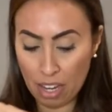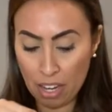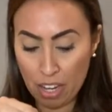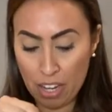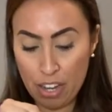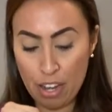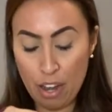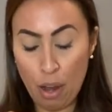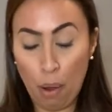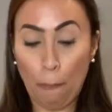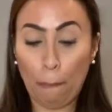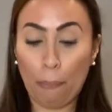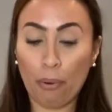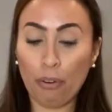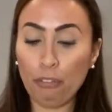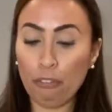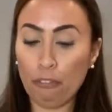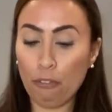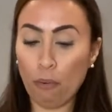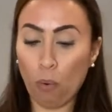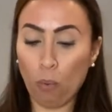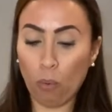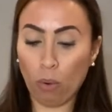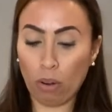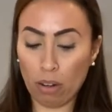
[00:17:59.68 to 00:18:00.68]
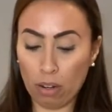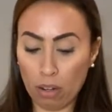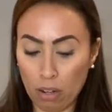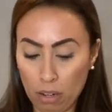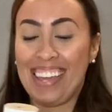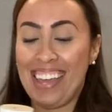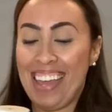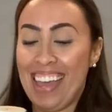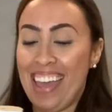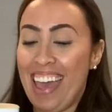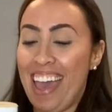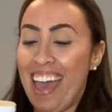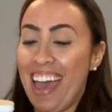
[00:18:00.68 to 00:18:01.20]
number 4,
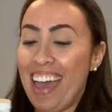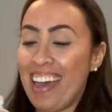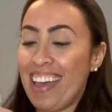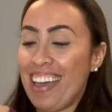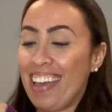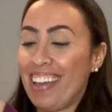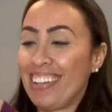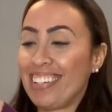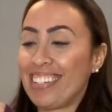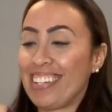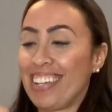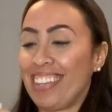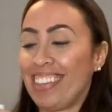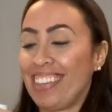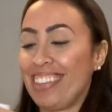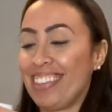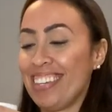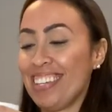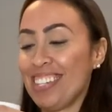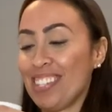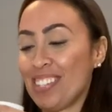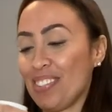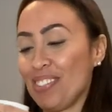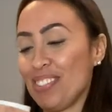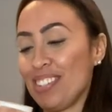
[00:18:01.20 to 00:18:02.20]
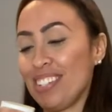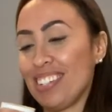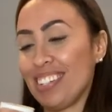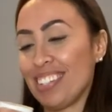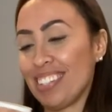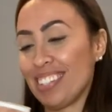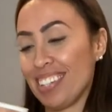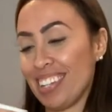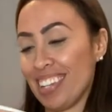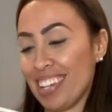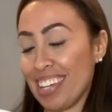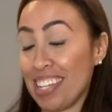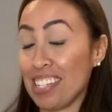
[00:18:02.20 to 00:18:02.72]
and this
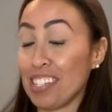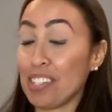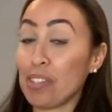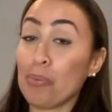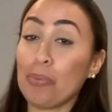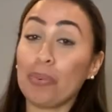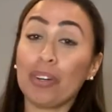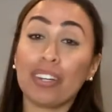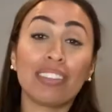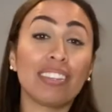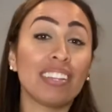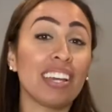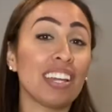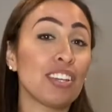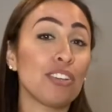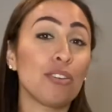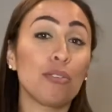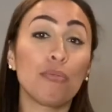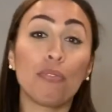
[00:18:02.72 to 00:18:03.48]
one is the one that you've